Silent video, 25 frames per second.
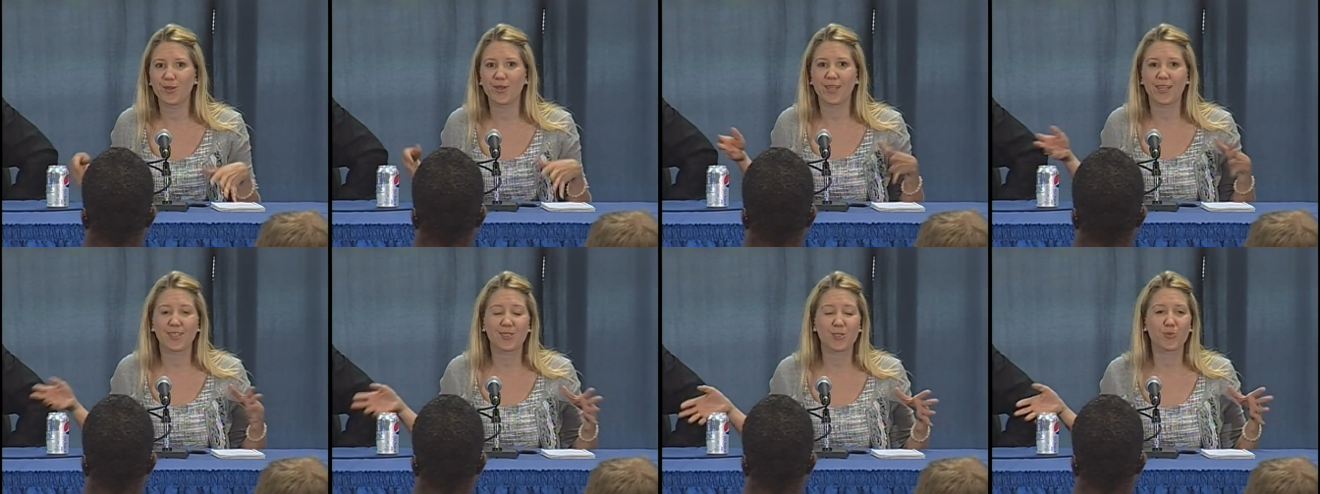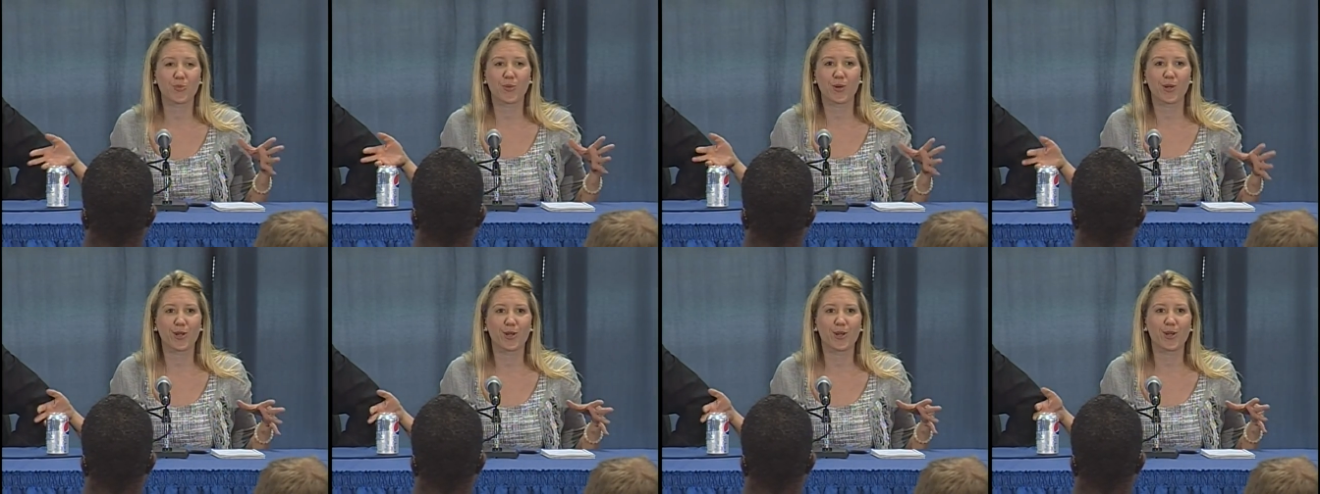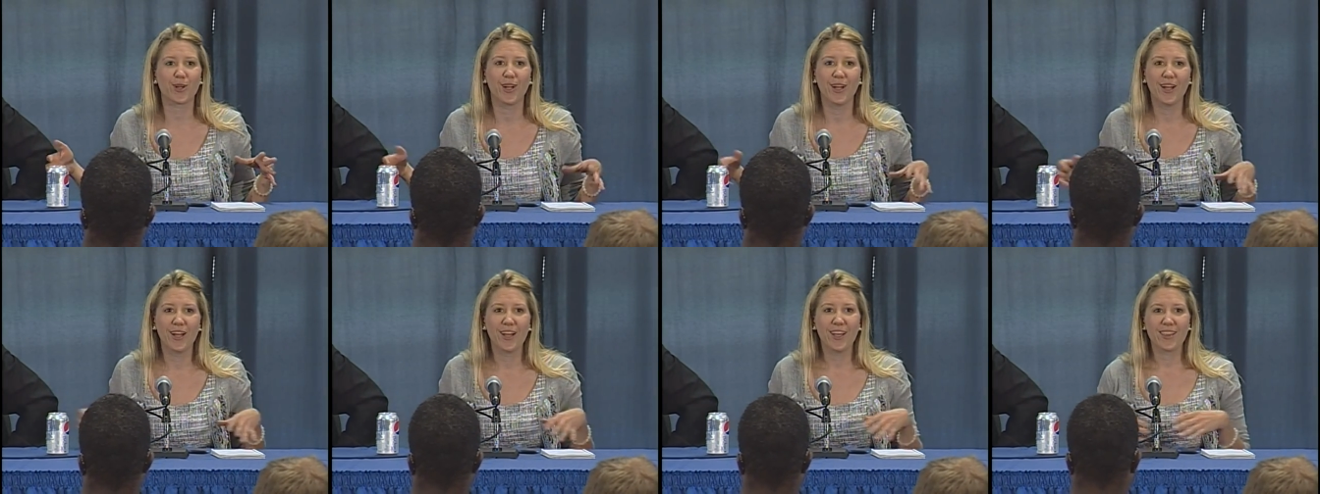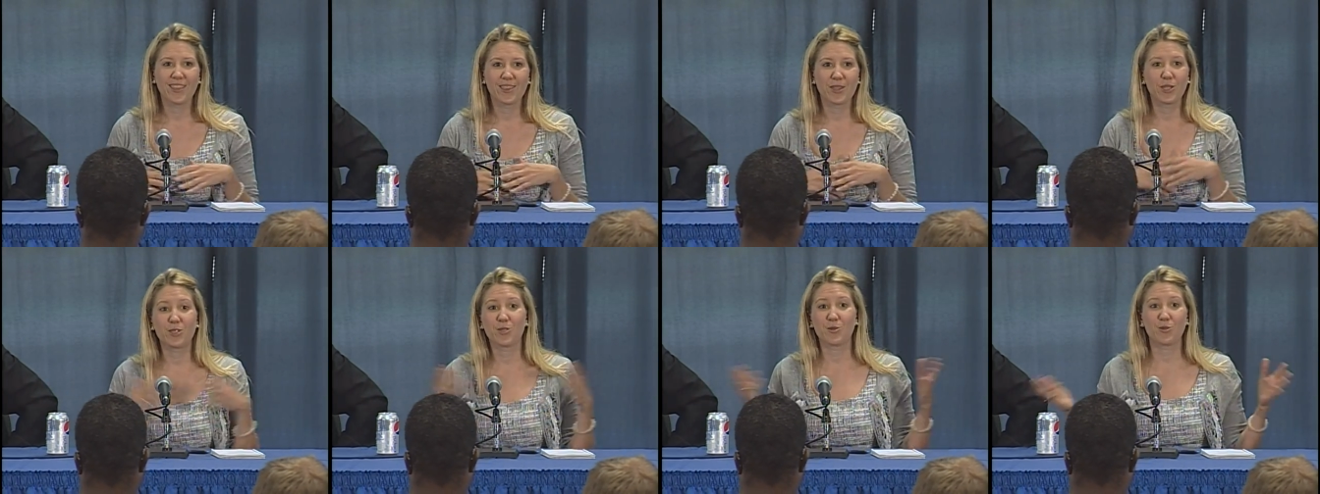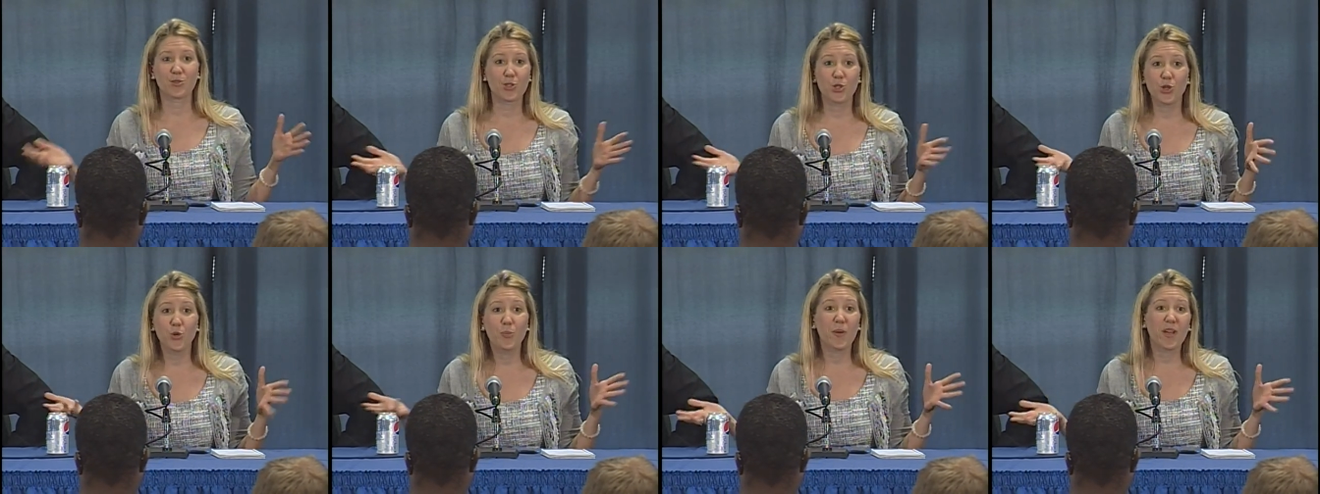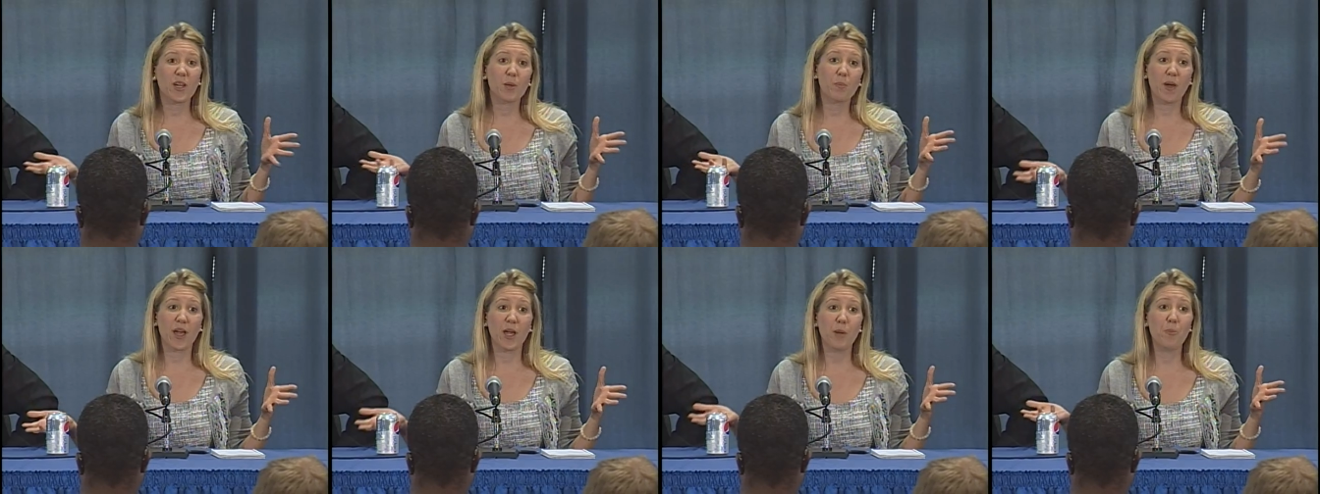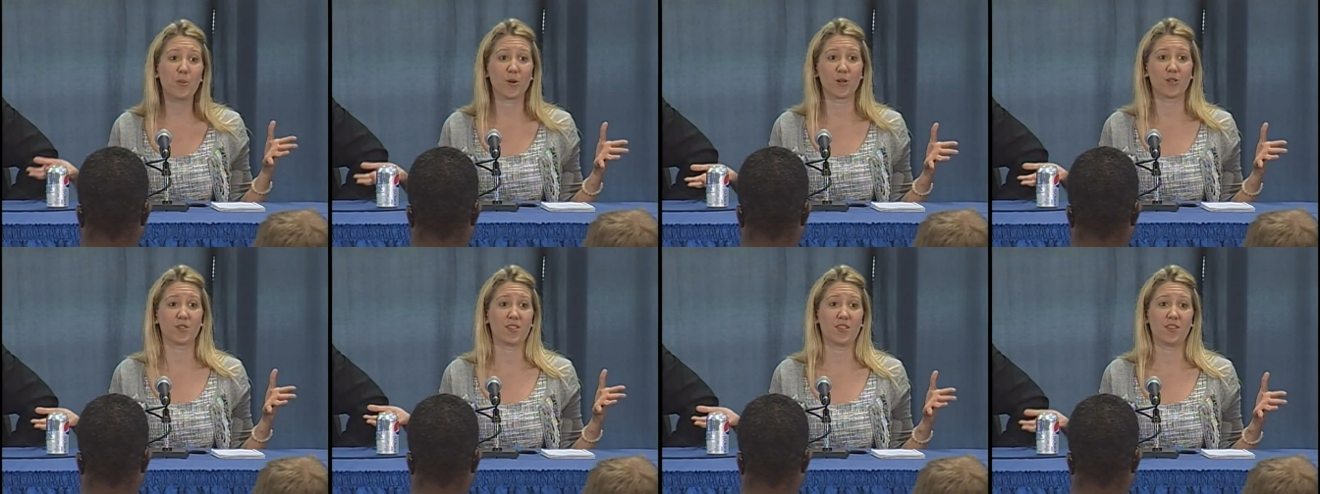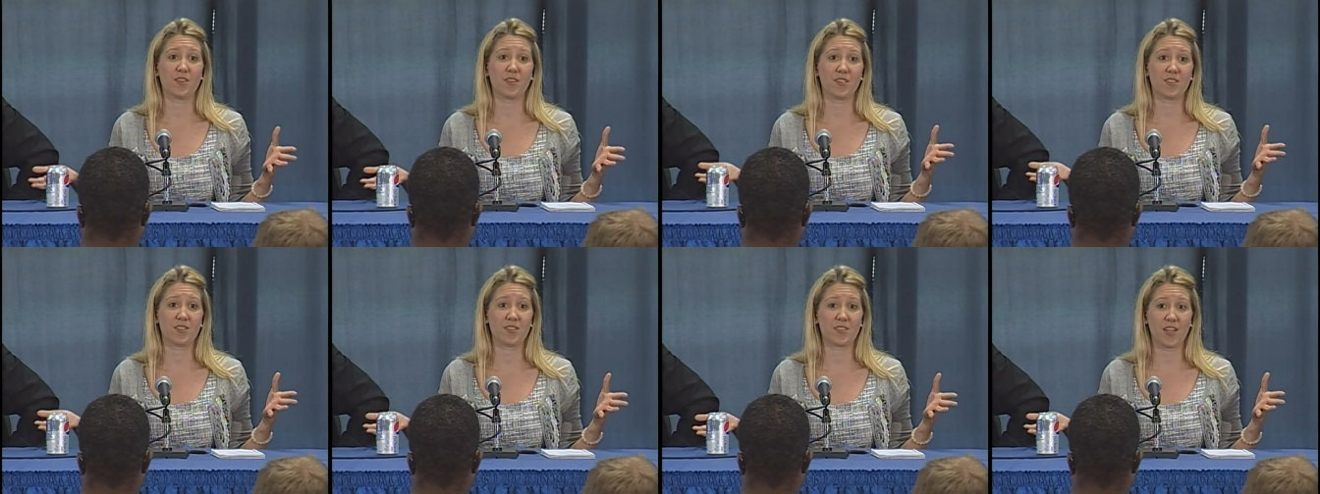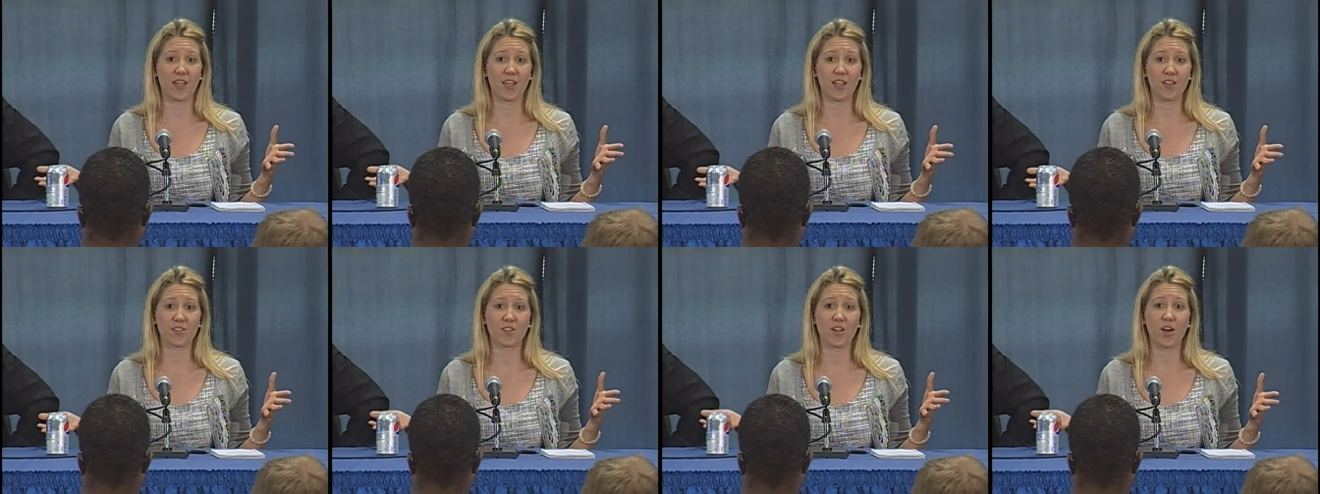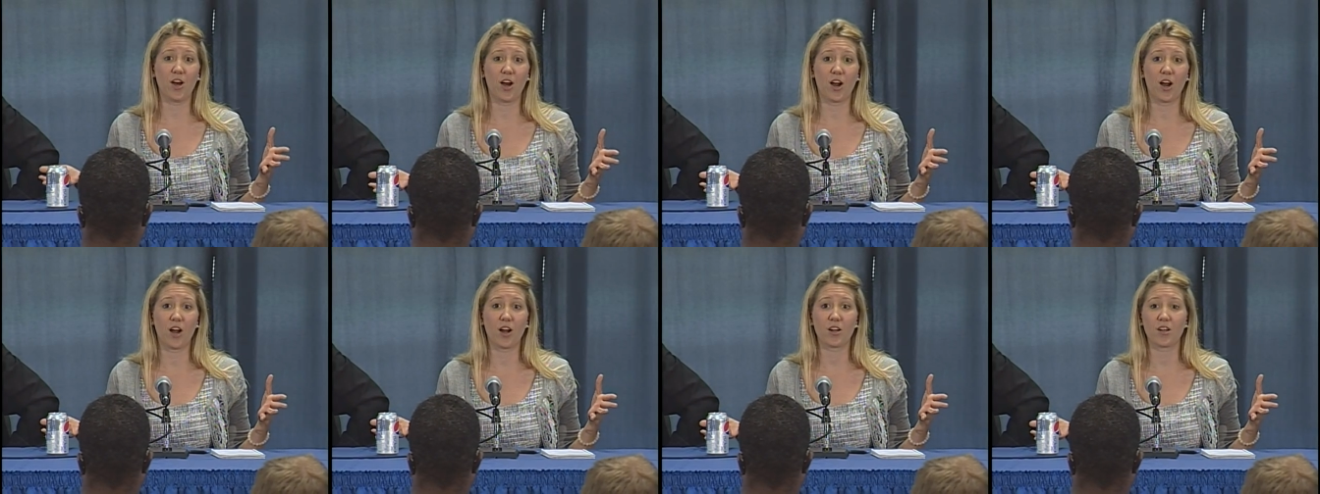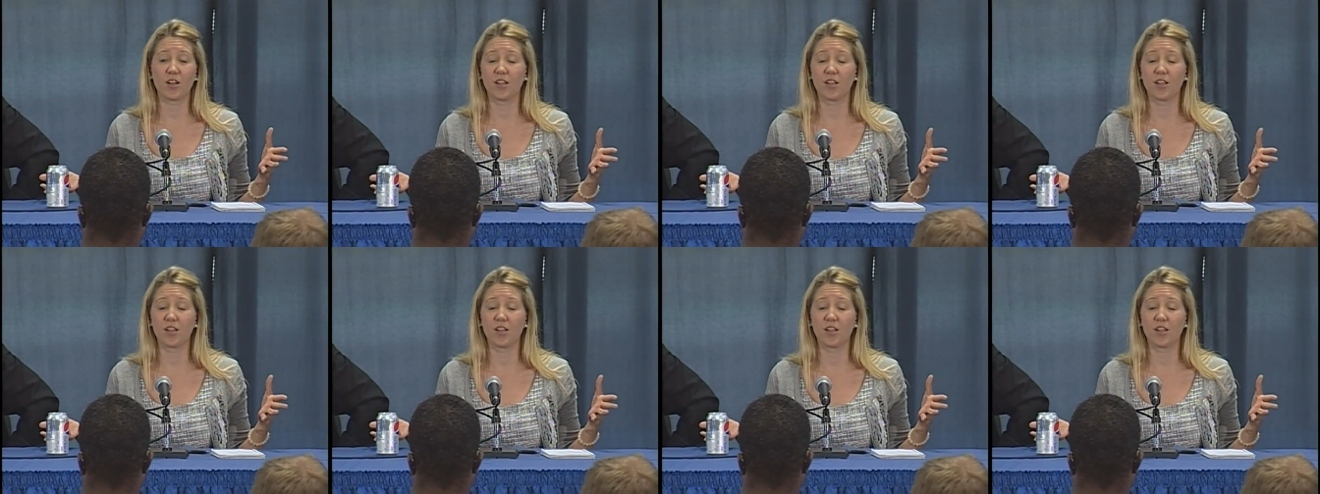that's where the two big papers in the state are.